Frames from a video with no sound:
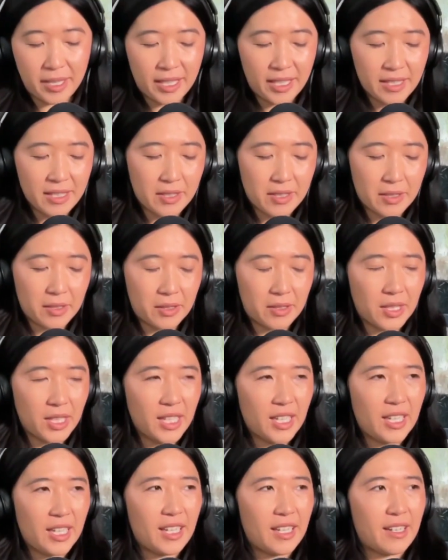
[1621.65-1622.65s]
So
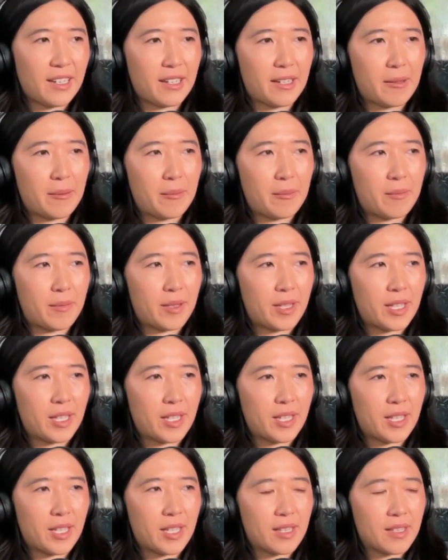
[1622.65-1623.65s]

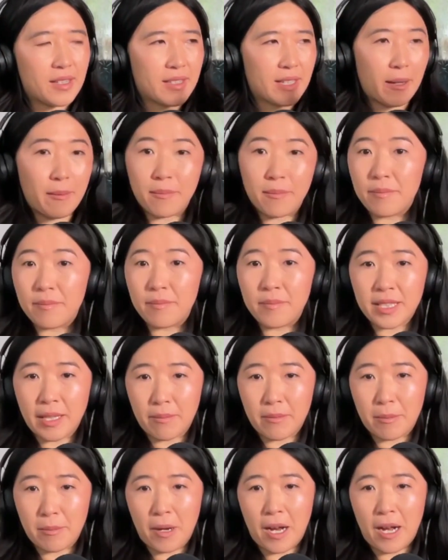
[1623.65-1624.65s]
some
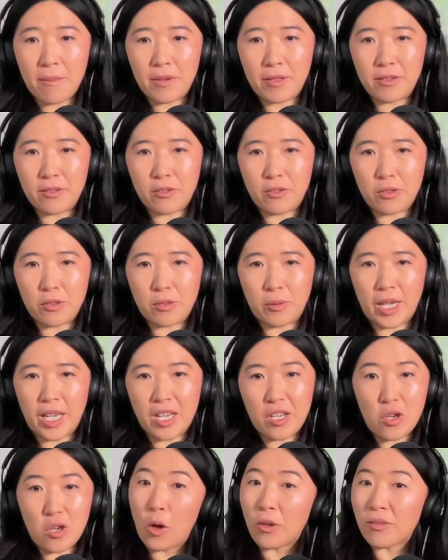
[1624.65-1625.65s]
departments do a
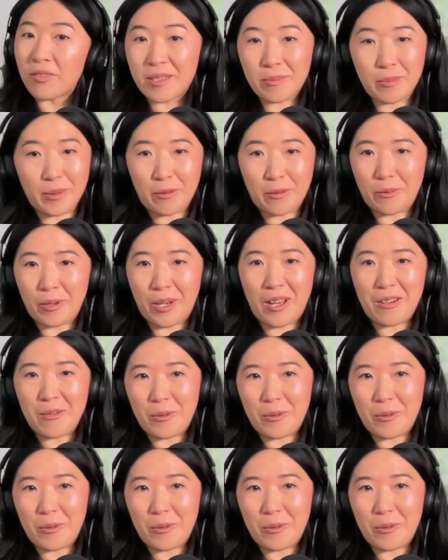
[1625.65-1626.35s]
non-split round.